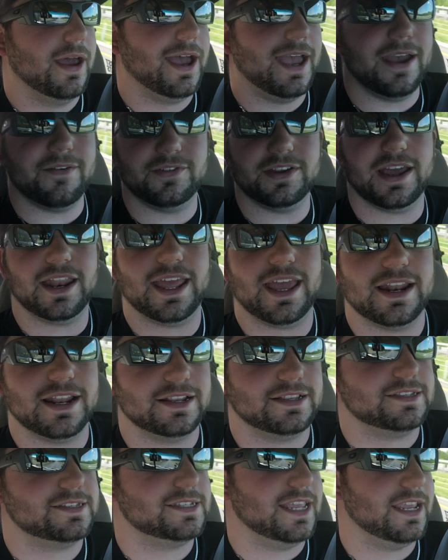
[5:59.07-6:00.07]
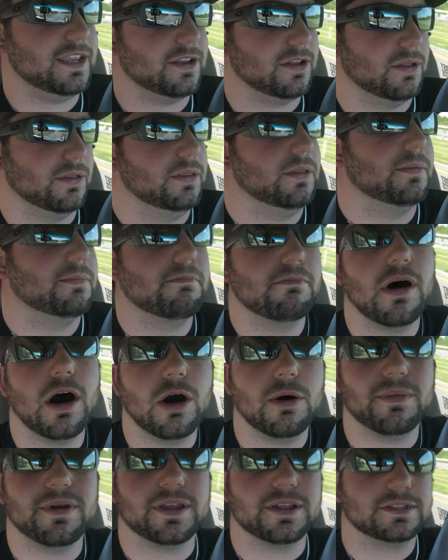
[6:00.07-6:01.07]
I have not had a single
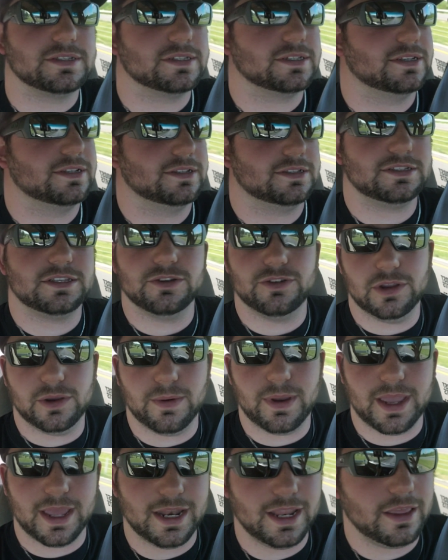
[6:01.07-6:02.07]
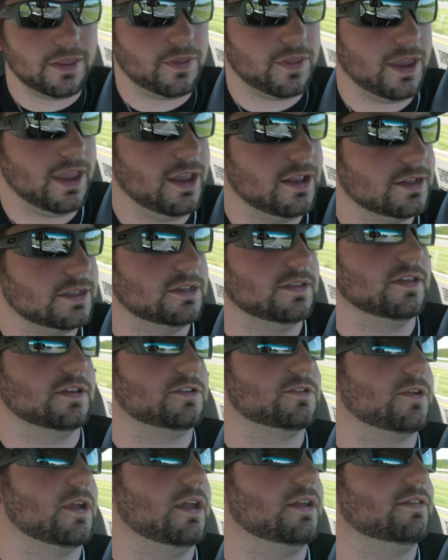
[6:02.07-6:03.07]
moment to do anything to the
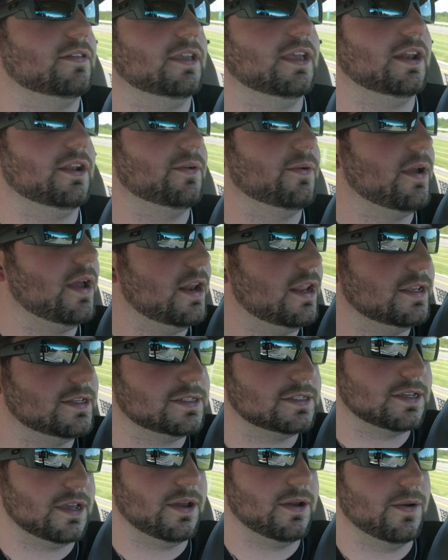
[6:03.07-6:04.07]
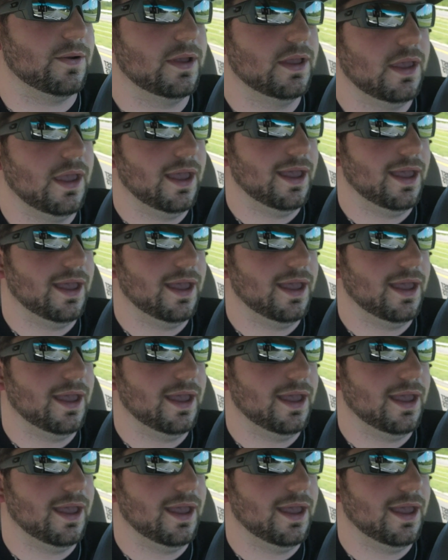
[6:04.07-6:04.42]
truck to get it ready. So